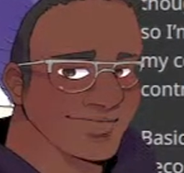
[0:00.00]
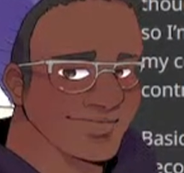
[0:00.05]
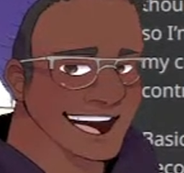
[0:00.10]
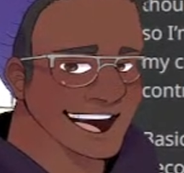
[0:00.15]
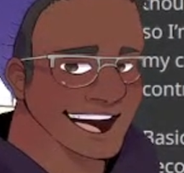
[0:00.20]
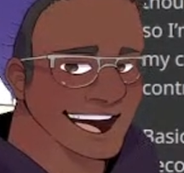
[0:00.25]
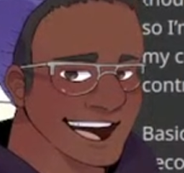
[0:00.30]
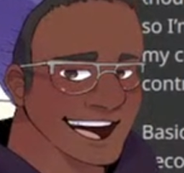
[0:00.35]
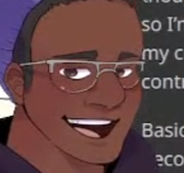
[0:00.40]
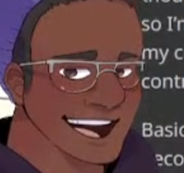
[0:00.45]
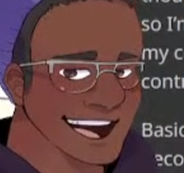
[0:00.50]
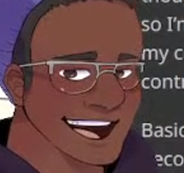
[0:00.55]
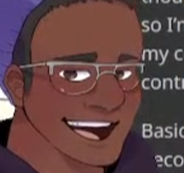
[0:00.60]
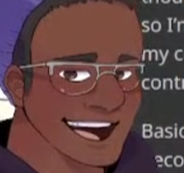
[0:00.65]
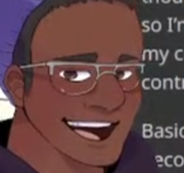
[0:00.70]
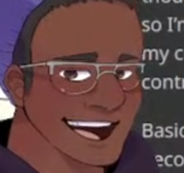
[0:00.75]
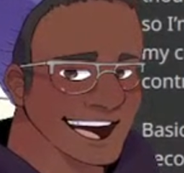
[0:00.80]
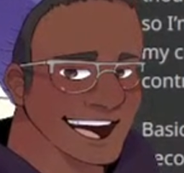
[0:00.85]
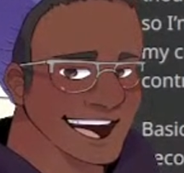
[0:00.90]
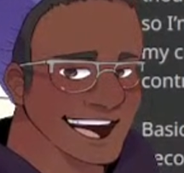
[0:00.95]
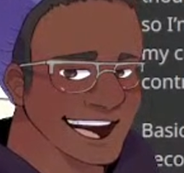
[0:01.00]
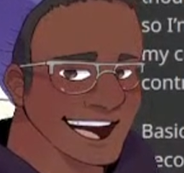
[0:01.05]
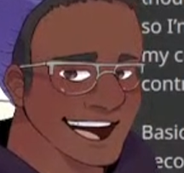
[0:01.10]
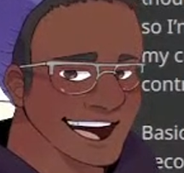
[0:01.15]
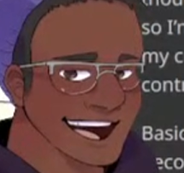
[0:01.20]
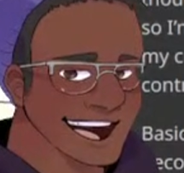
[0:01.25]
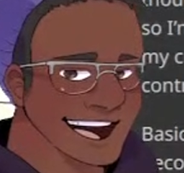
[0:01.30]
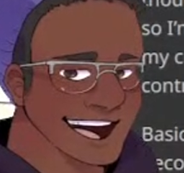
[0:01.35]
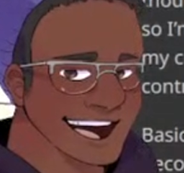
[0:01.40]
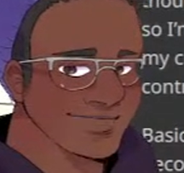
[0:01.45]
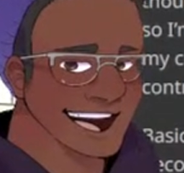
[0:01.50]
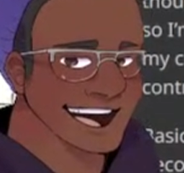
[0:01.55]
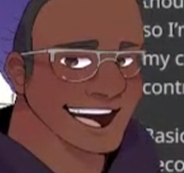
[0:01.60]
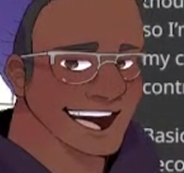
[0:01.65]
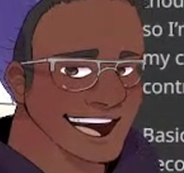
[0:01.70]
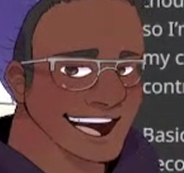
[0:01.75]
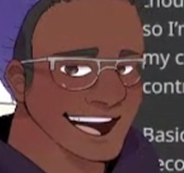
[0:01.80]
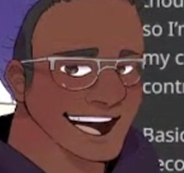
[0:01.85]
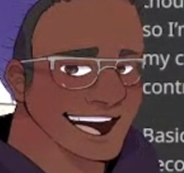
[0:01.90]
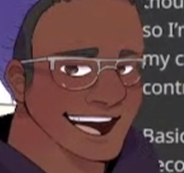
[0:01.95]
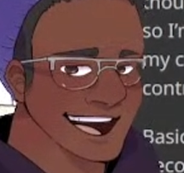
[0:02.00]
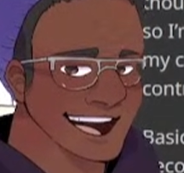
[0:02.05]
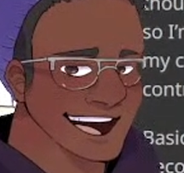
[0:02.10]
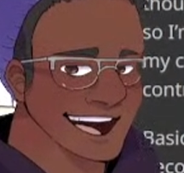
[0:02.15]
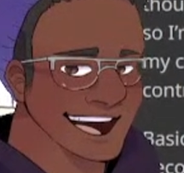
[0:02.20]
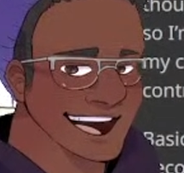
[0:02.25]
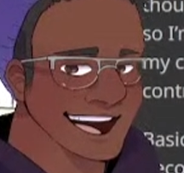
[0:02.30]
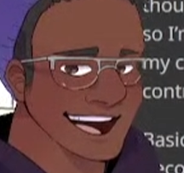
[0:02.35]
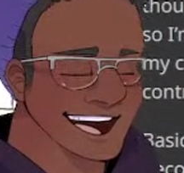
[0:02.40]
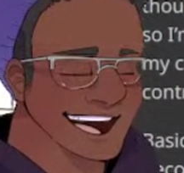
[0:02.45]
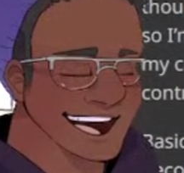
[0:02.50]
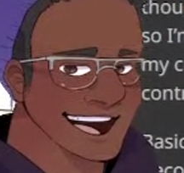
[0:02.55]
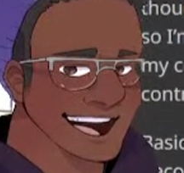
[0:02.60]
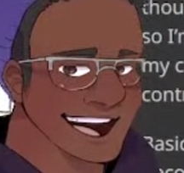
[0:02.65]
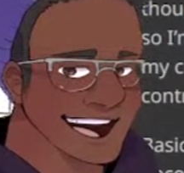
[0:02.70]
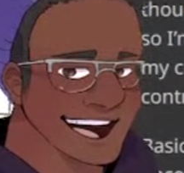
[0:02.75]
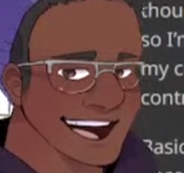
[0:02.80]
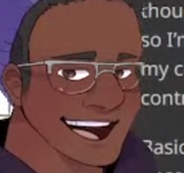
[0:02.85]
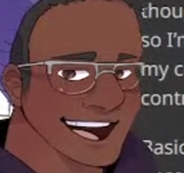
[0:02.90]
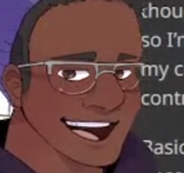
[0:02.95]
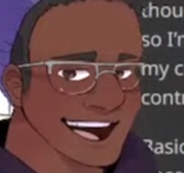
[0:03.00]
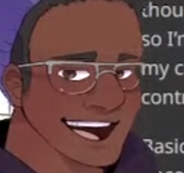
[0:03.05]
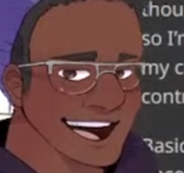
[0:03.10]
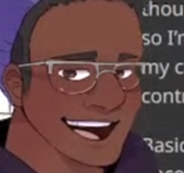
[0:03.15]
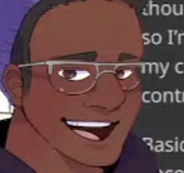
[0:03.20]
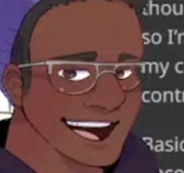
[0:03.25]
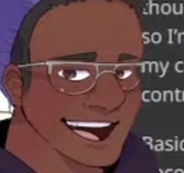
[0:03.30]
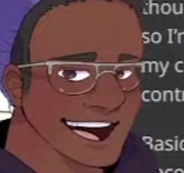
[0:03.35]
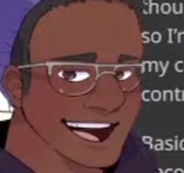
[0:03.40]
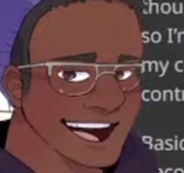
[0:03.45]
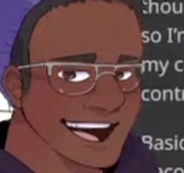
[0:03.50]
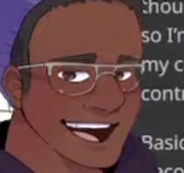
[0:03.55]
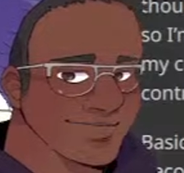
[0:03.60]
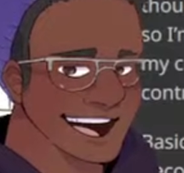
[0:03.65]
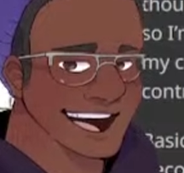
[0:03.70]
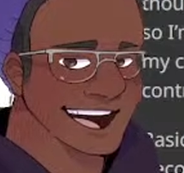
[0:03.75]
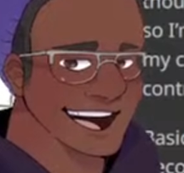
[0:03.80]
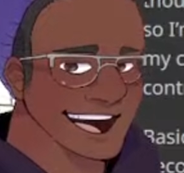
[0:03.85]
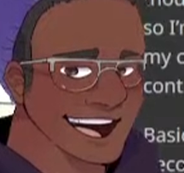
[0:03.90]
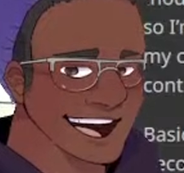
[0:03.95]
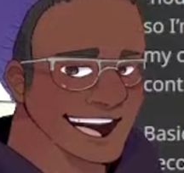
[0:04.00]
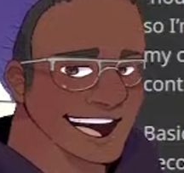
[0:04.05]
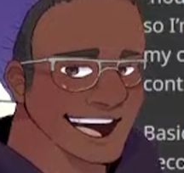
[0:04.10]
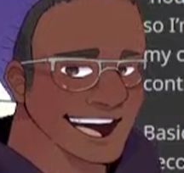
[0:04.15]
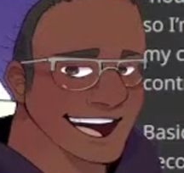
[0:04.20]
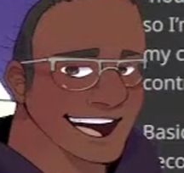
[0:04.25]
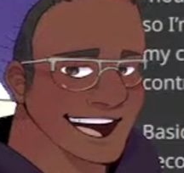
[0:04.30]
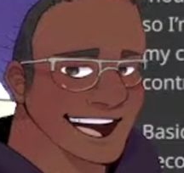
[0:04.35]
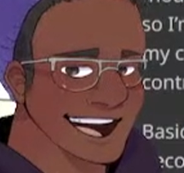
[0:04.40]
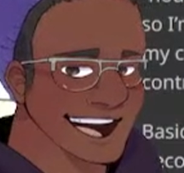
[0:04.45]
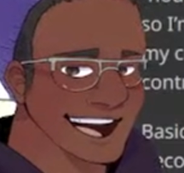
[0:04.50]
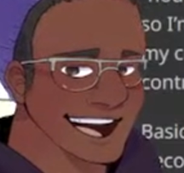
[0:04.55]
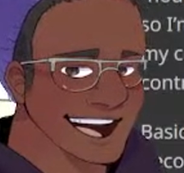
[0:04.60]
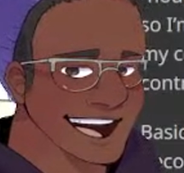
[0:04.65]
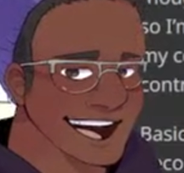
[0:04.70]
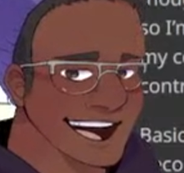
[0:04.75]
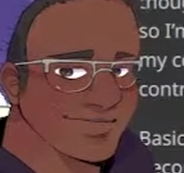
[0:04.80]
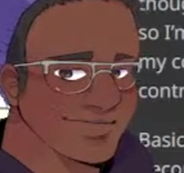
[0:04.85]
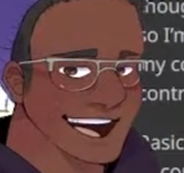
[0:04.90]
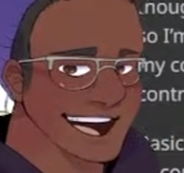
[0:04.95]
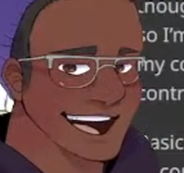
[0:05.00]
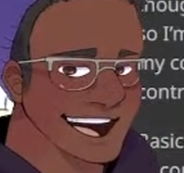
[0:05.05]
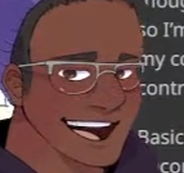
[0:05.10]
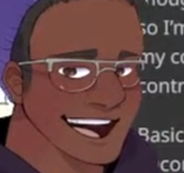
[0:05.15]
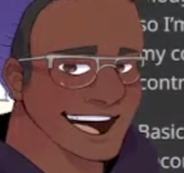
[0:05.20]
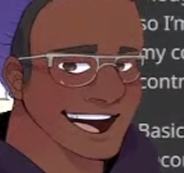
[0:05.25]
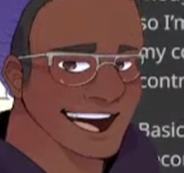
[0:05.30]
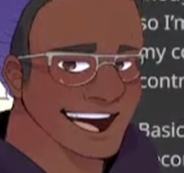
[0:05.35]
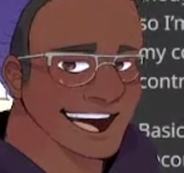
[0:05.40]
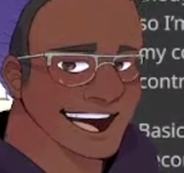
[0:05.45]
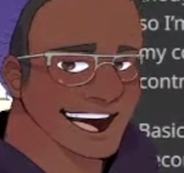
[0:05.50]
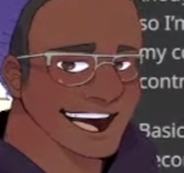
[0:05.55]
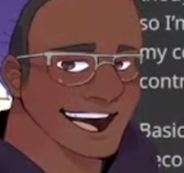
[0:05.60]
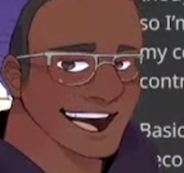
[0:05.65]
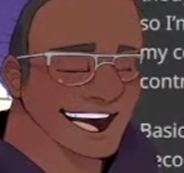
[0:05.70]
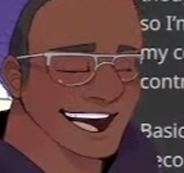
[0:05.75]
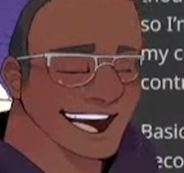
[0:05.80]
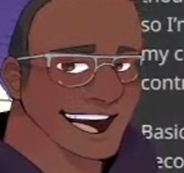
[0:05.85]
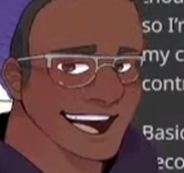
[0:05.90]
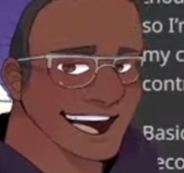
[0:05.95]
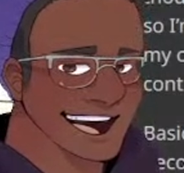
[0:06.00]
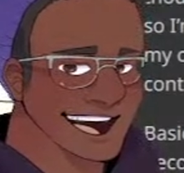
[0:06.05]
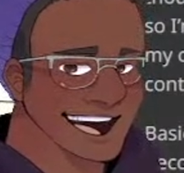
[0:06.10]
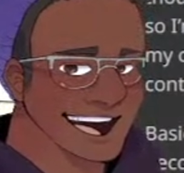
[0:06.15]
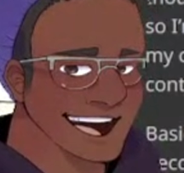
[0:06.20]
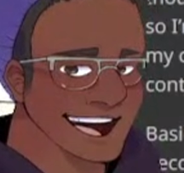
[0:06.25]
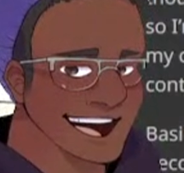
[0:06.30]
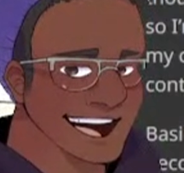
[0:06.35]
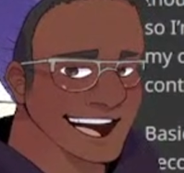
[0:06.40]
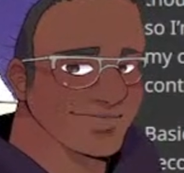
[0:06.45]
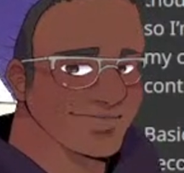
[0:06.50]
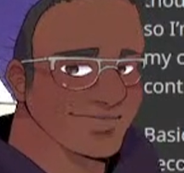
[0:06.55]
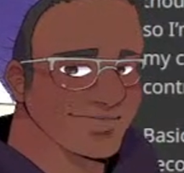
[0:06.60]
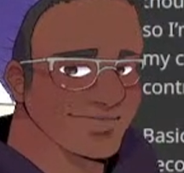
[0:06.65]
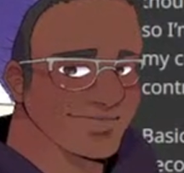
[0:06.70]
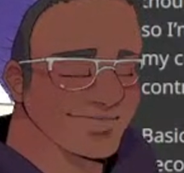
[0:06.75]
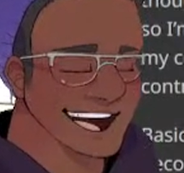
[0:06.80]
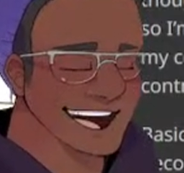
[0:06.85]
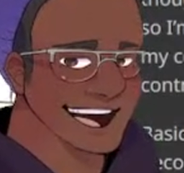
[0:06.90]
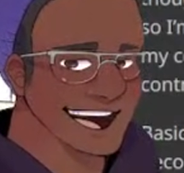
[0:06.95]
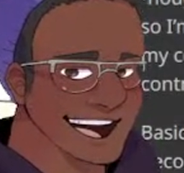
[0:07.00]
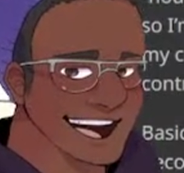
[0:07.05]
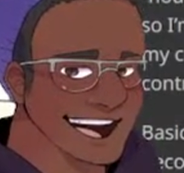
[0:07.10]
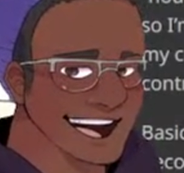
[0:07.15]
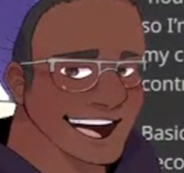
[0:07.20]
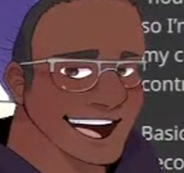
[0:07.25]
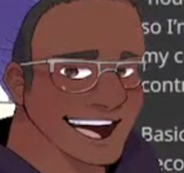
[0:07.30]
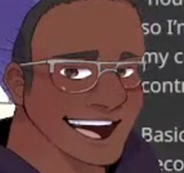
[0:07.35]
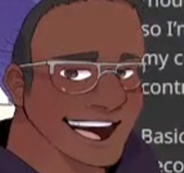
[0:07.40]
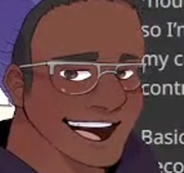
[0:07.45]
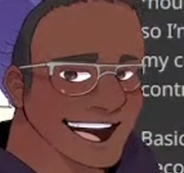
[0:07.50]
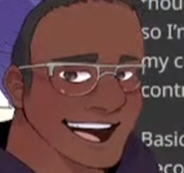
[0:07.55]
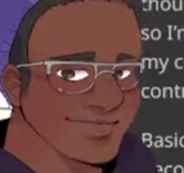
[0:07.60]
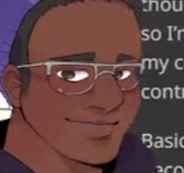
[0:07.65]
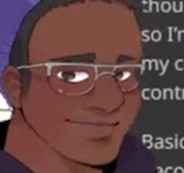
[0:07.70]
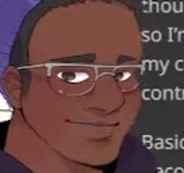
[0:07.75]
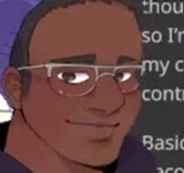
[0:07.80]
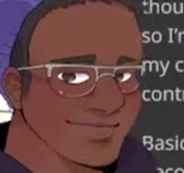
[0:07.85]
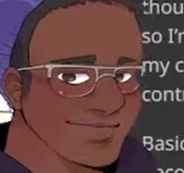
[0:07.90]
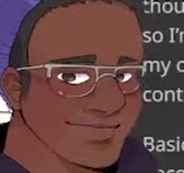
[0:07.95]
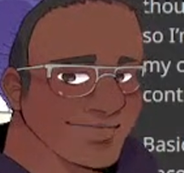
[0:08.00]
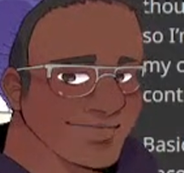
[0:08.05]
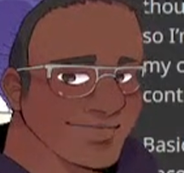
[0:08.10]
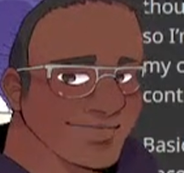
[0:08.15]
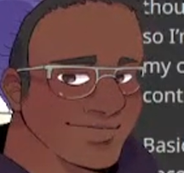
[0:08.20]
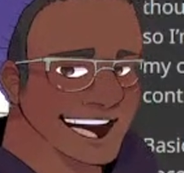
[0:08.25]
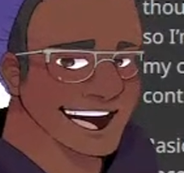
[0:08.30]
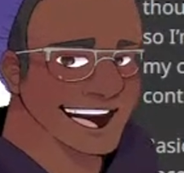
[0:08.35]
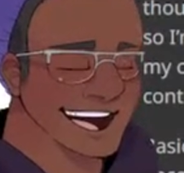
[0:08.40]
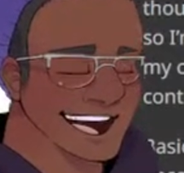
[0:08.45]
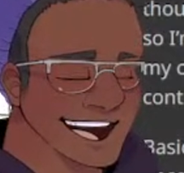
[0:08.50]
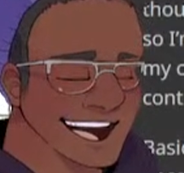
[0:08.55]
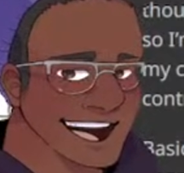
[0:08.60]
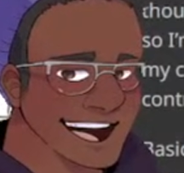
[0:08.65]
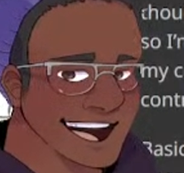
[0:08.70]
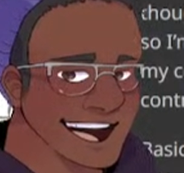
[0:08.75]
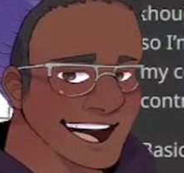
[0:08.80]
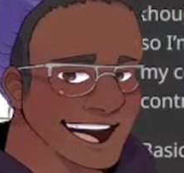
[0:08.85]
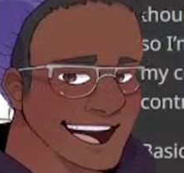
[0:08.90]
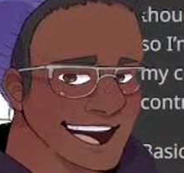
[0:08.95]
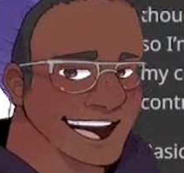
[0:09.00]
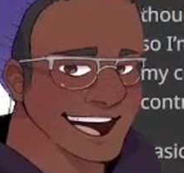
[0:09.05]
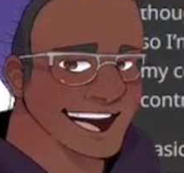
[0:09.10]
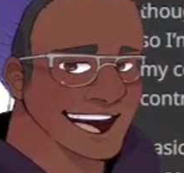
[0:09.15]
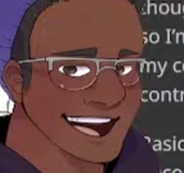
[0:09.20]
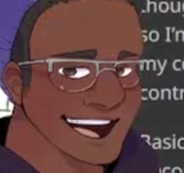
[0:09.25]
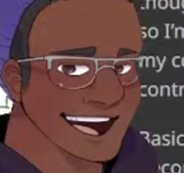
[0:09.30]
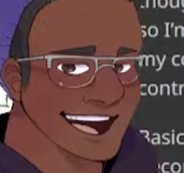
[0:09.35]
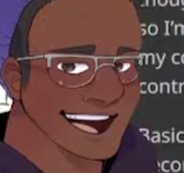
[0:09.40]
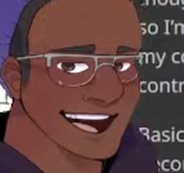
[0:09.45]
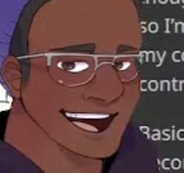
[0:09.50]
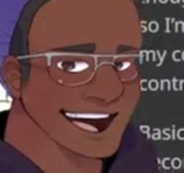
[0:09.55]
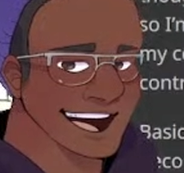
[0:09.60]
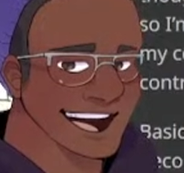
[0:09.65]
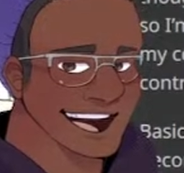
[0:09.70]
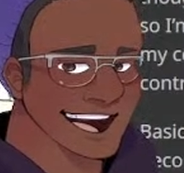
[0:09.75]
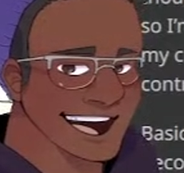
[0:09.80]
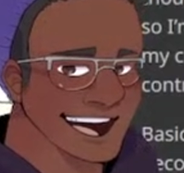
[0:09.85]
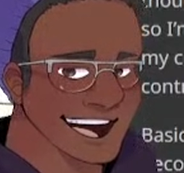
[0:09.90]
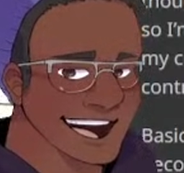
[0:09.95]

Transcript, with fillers: How am I? As Sim always asks. I am doing great, Sim. I had a delicious Burger King dinner, and I'm hoping to spend tonight